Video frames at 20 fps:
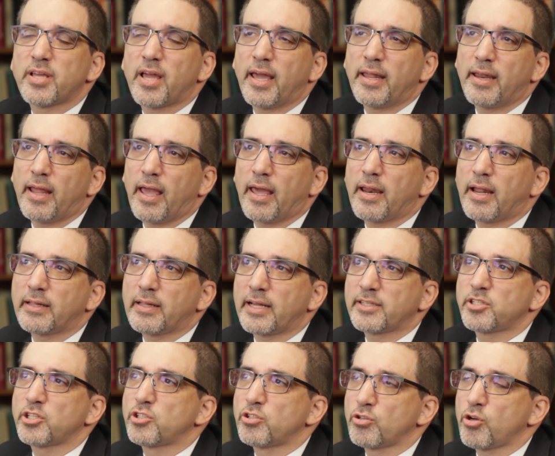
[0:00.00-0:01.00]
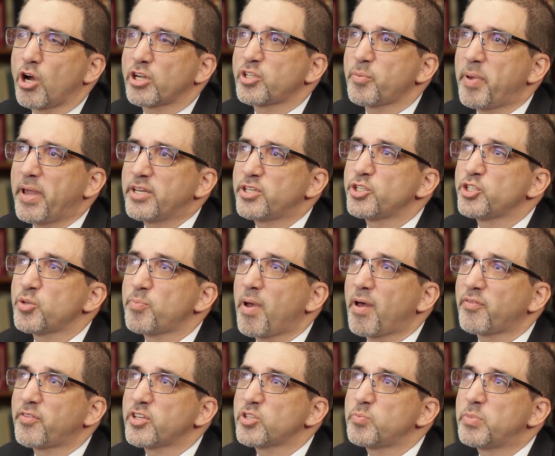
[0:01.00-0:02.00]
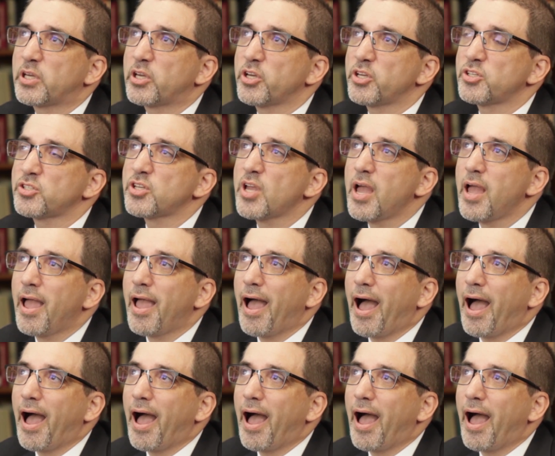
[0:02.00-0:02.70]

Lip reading: and I like to talk to patients about this because